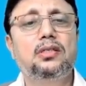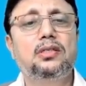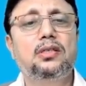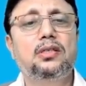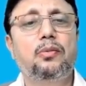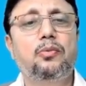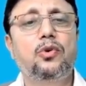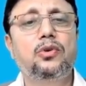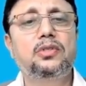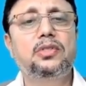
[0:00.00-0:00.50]

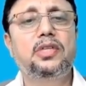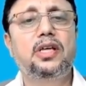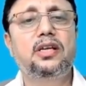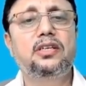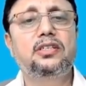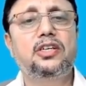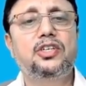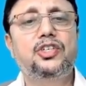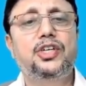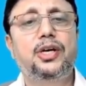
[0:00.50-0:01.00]
Suppose
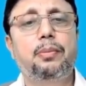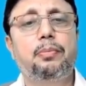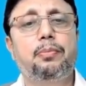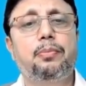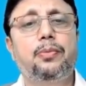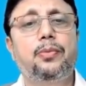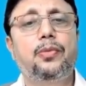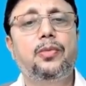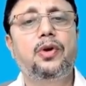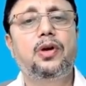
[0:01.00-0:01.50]
there is a
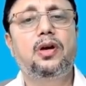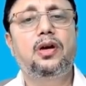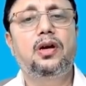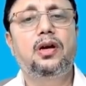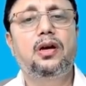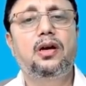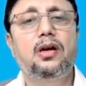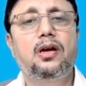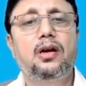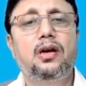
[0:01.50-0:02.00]
ship,
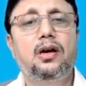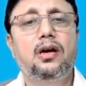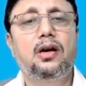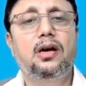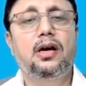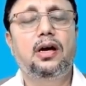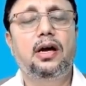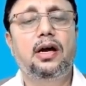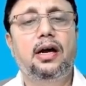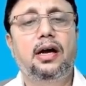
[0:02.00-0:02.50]

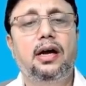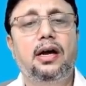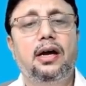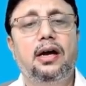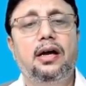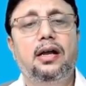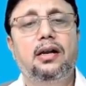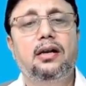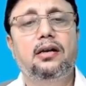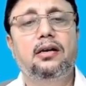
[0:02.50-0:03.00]

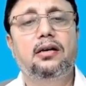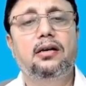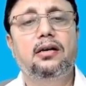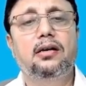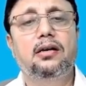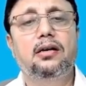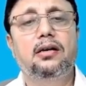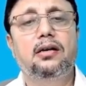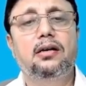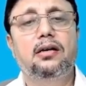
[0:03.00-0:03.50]
and
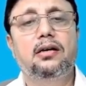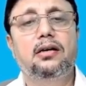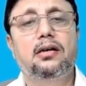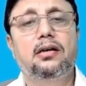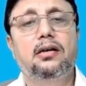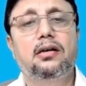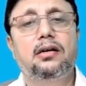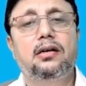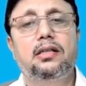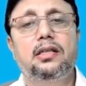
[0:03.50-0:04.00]

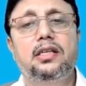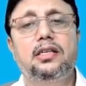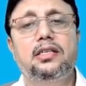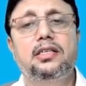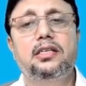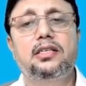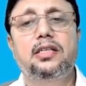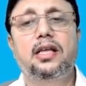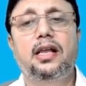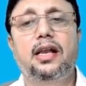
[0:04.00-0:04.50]

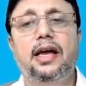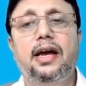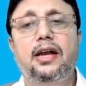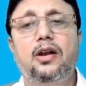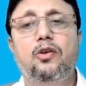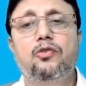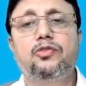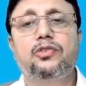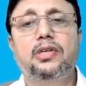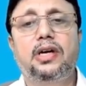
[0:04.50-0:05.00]
this is the
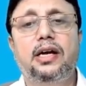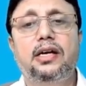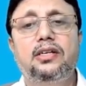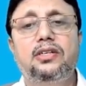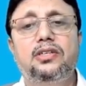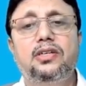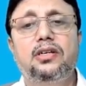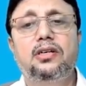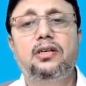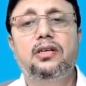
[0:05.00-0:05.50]
line of
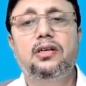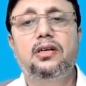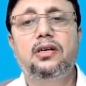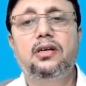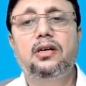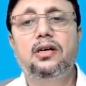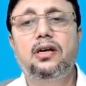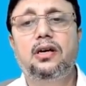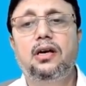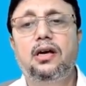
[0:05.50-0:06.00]
sight,
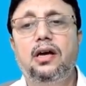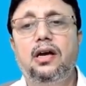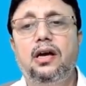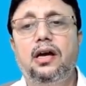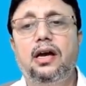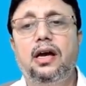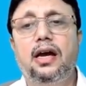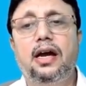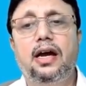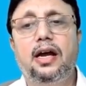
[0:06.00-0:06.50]

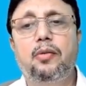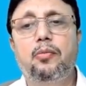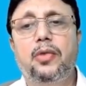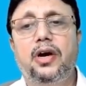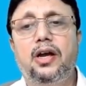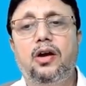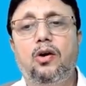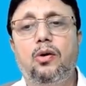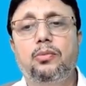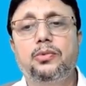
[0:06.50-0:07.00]

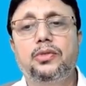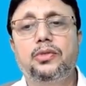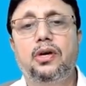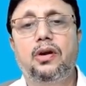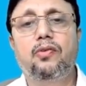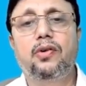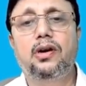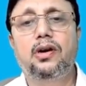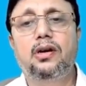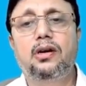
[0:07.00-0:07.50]
and my
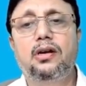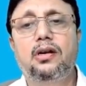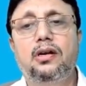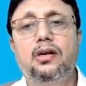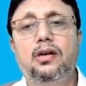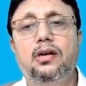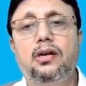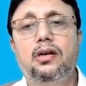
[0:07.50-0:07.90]
observer